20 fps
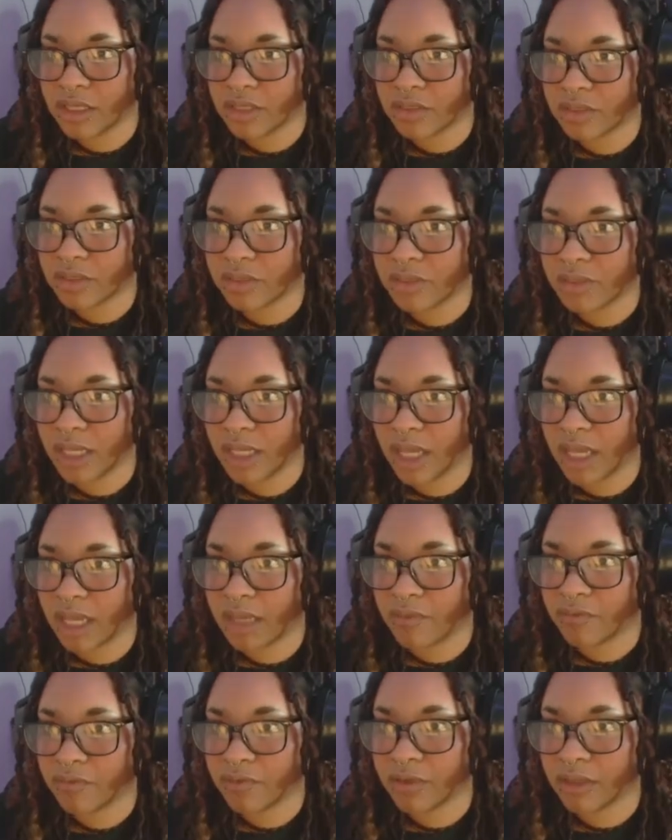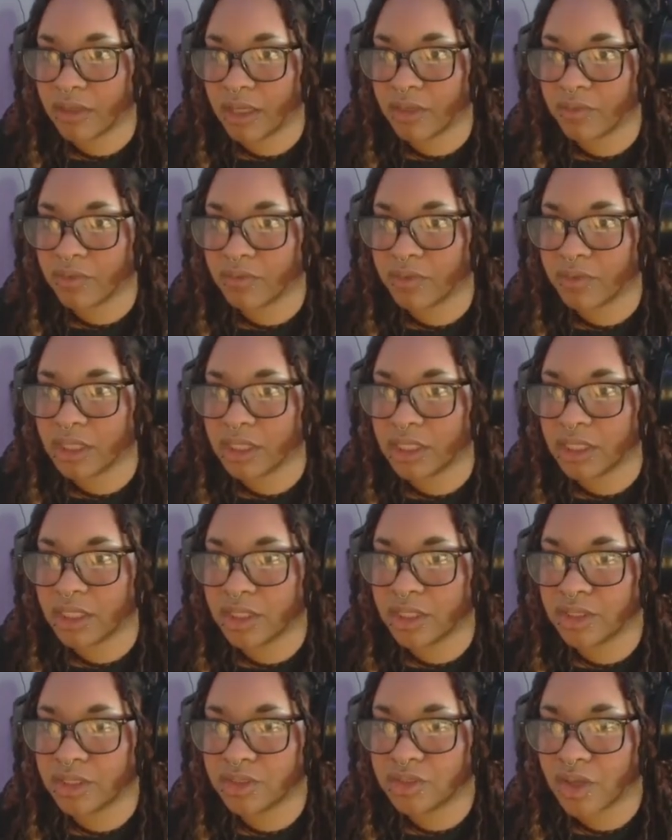So I'm gonna aim for like really
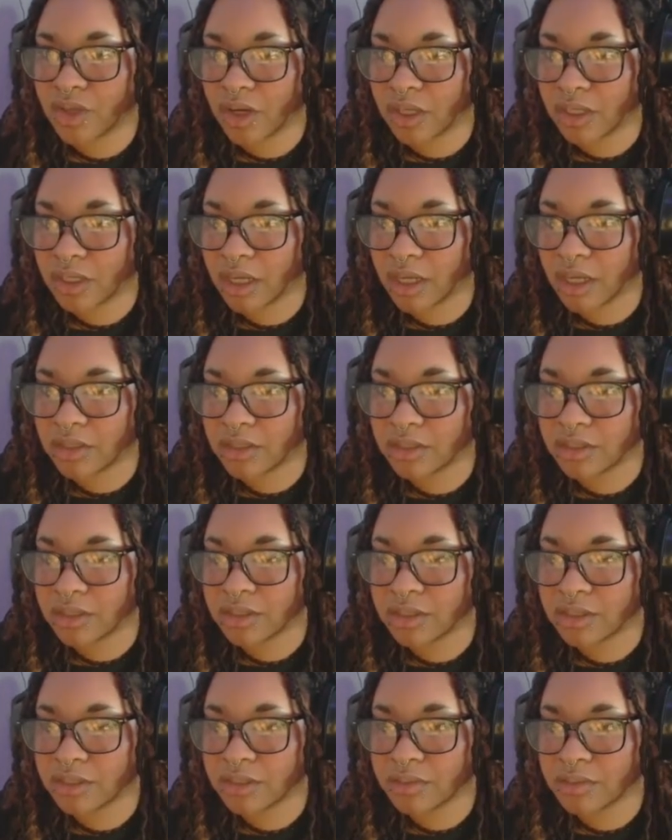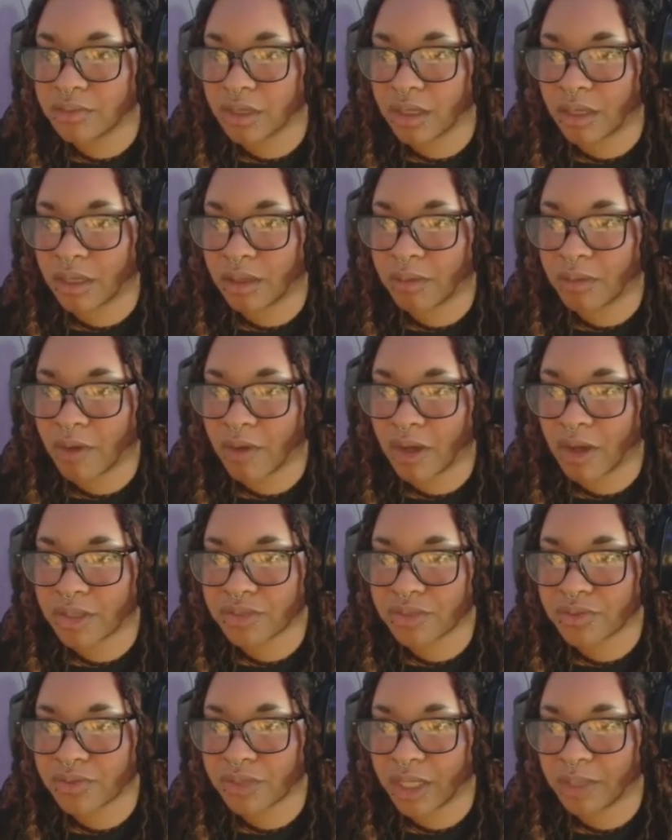dark colors,
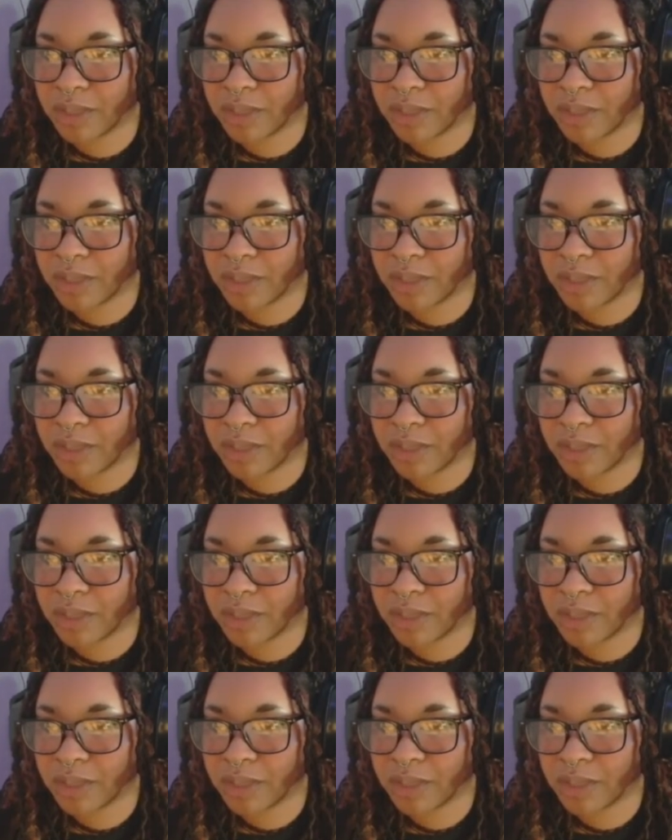also like